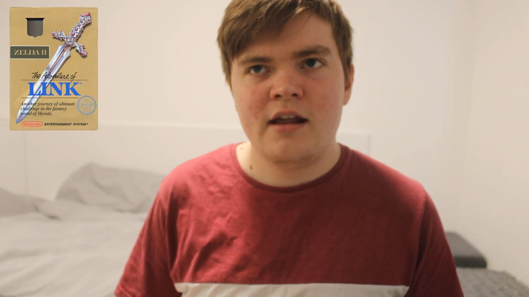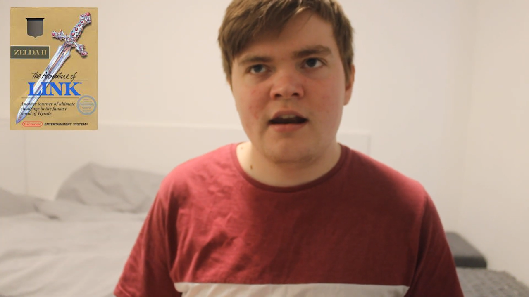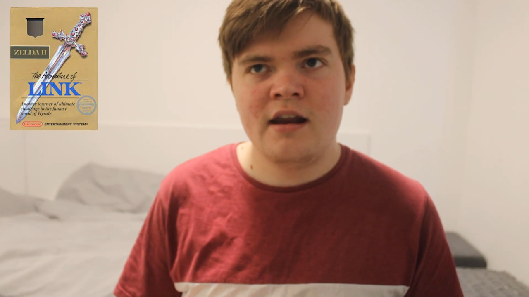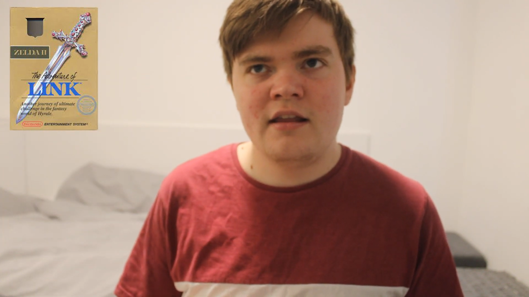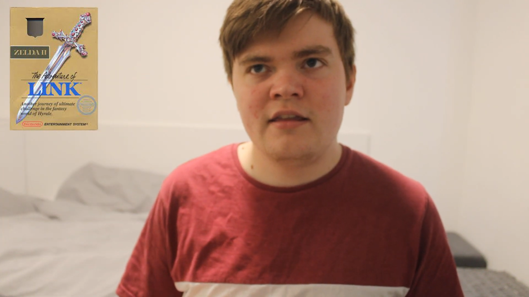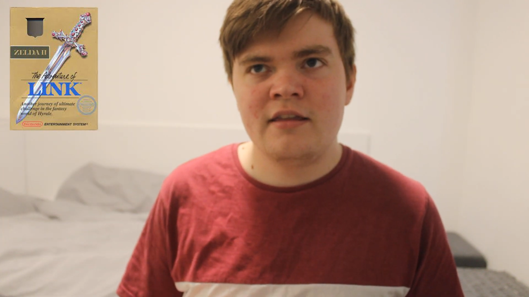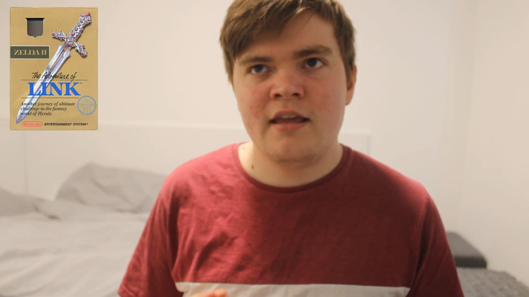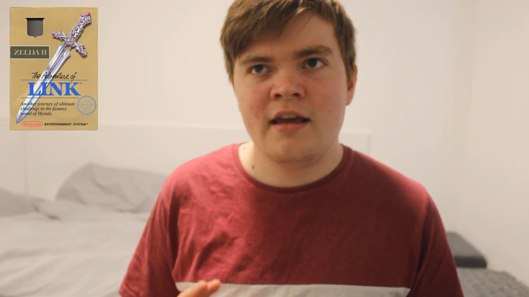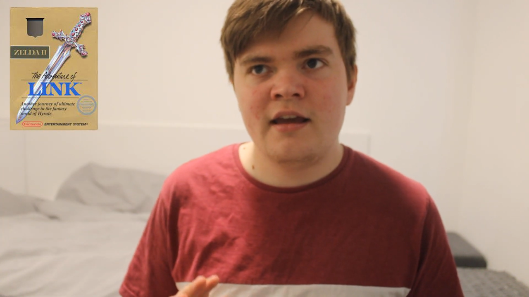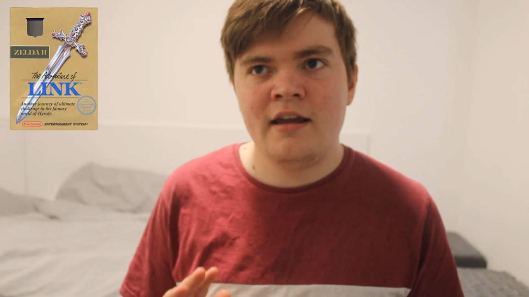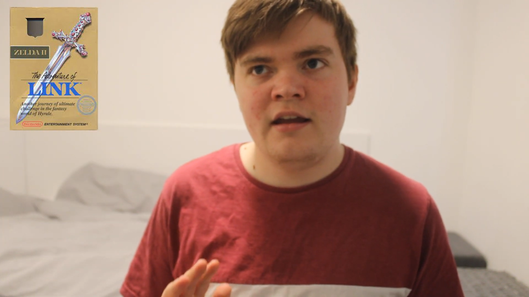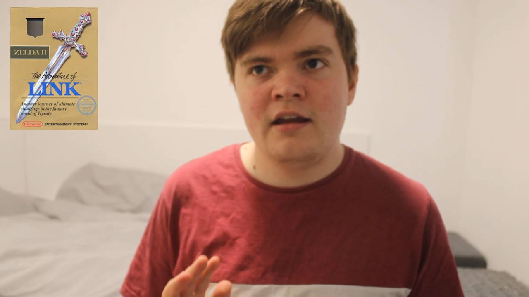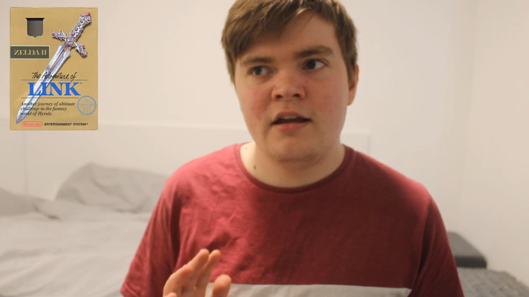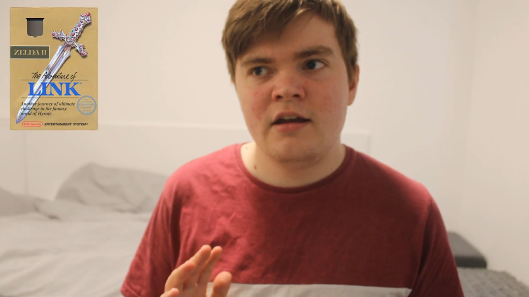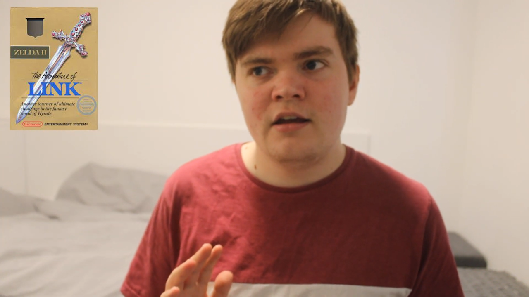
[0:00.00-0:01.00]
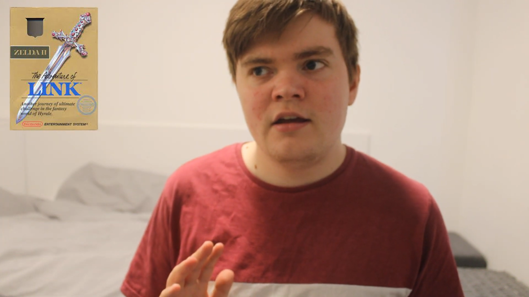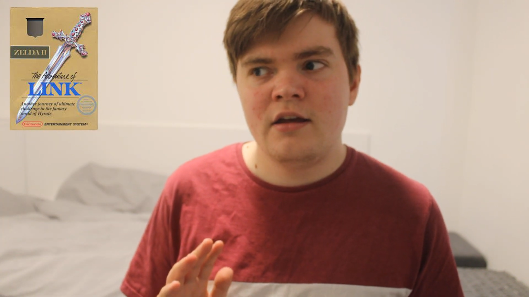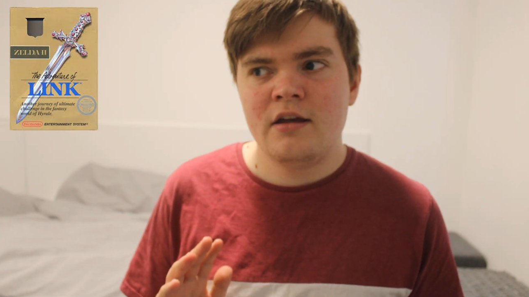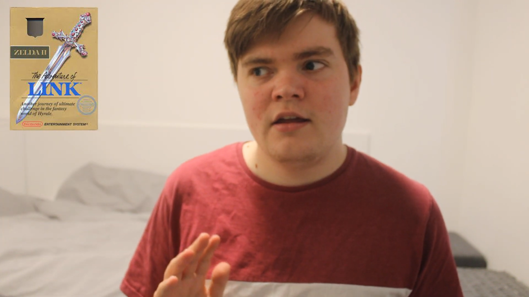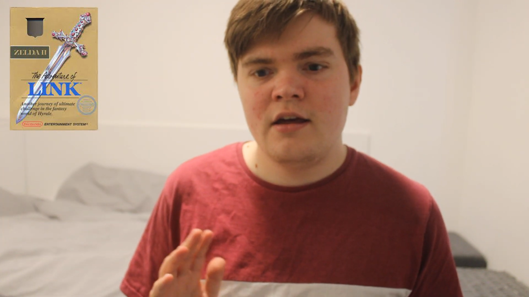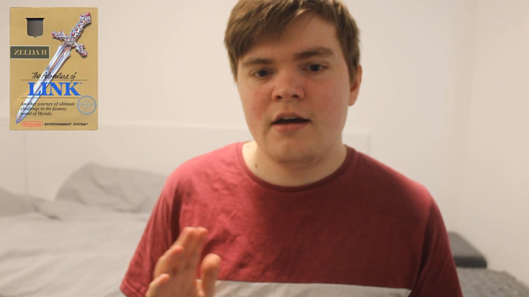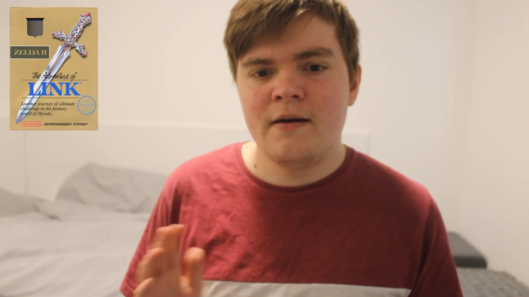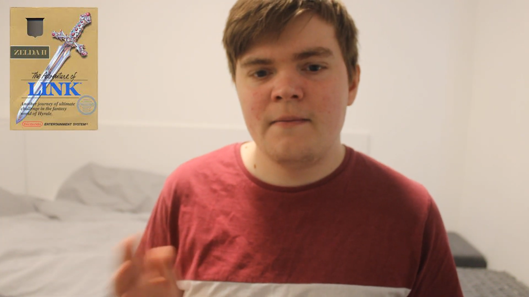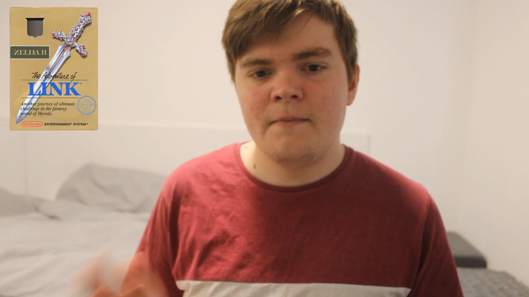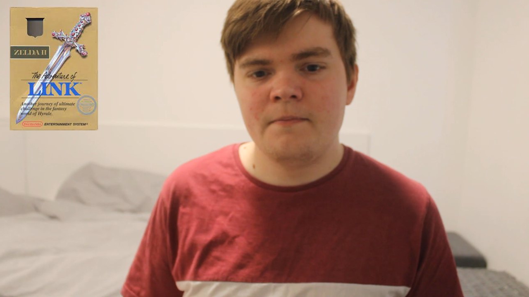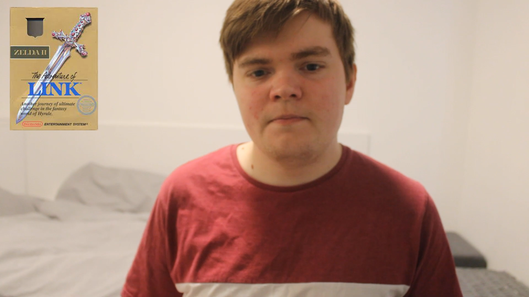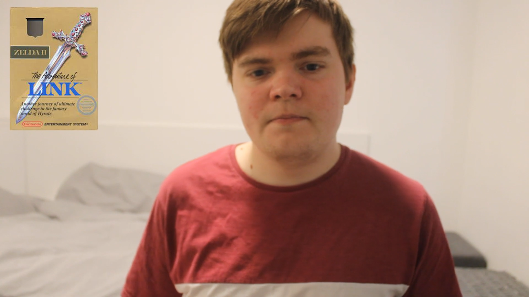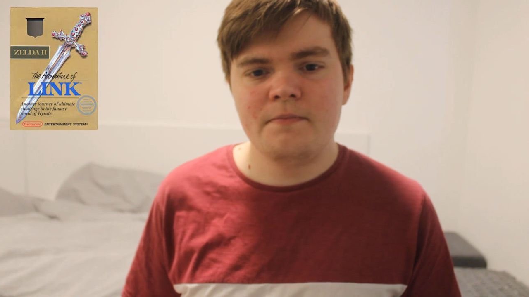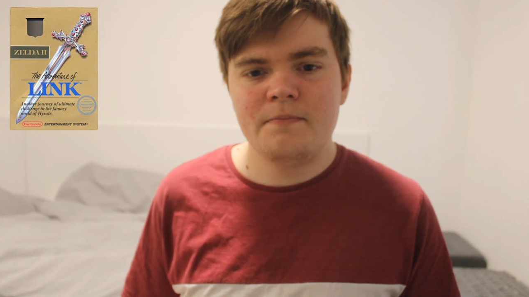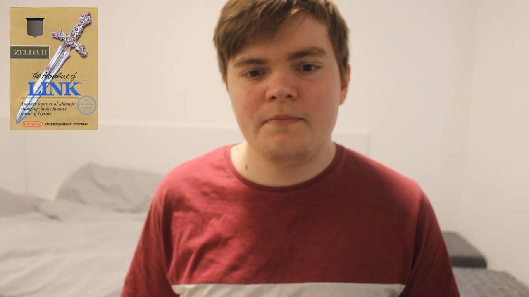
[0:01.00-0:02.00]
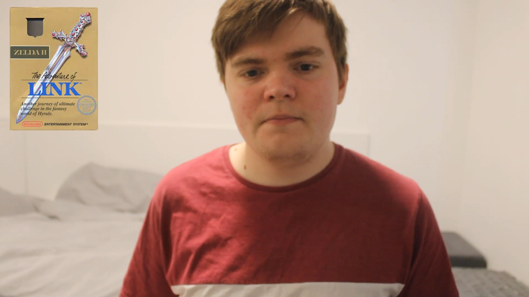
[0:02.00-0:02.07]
let's say, um,